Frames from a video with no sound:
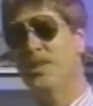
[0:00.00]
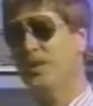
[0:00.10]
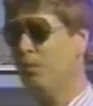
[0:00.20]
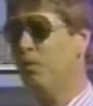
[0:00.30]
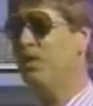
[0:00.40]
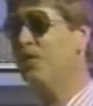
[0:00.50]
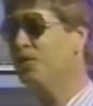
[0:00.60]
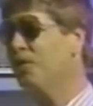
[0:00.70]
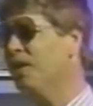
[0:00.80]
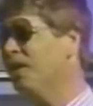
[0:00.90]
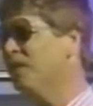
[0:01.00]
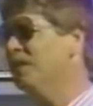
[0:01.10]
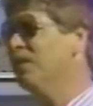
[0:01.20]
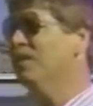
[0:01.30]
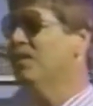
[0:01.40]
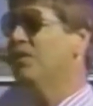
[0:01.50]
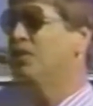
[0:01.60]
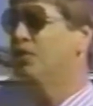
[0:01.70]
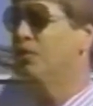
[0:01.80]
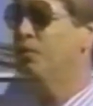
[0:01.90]
they wouldn't join. Two,
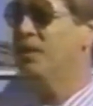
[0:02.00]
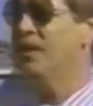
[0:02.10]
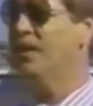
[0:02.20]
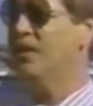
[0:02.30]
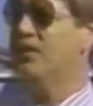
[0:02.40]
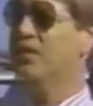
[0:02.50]
because